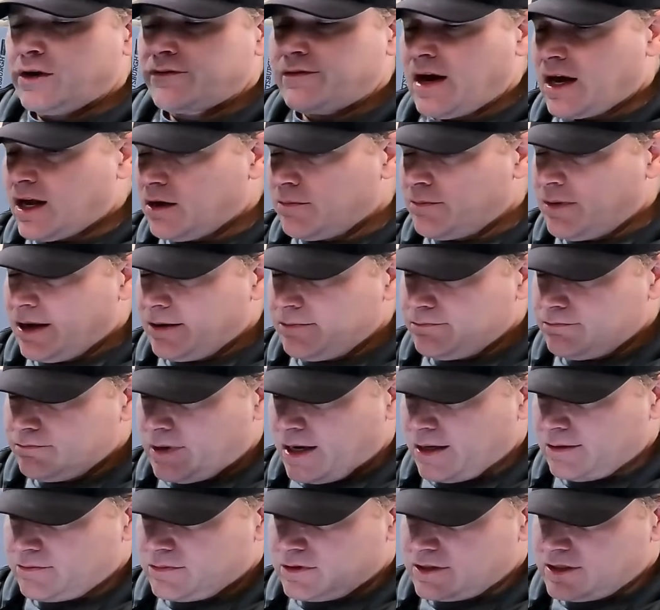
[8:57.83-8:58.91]
I've got all
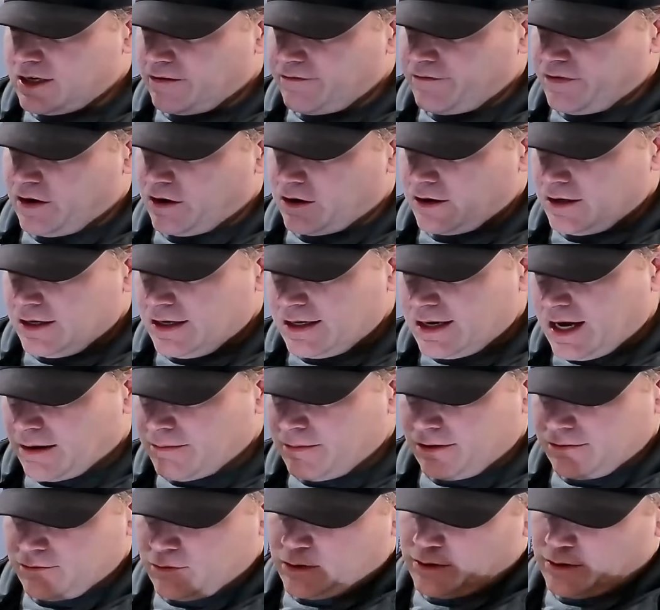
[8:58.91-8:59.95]
my stuff here. He got me,